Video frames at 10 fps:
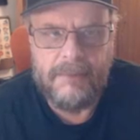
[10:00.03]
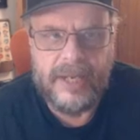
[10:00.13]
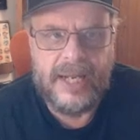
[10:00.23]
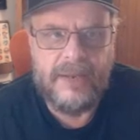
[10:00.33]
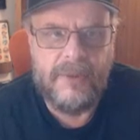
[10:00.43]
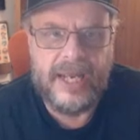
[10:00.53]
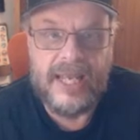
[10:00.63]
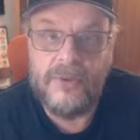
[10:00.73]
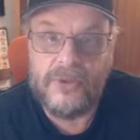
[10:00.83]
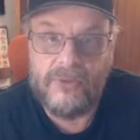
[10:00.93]
anyway,
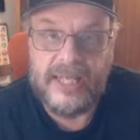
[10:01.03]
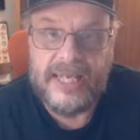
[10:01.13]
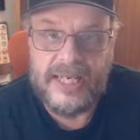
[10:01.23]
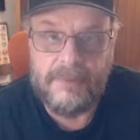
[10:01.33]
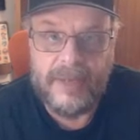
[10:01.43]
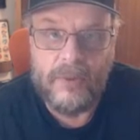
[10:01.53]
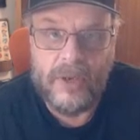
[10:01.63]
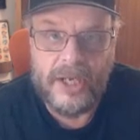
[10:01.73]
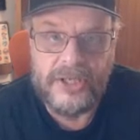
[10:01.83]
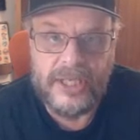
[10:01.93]
he was released by
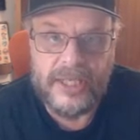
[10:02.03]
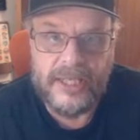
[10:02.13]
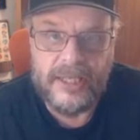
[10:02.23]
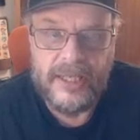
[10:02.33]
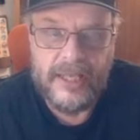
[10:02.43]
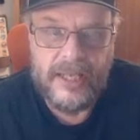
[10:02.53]
Washington,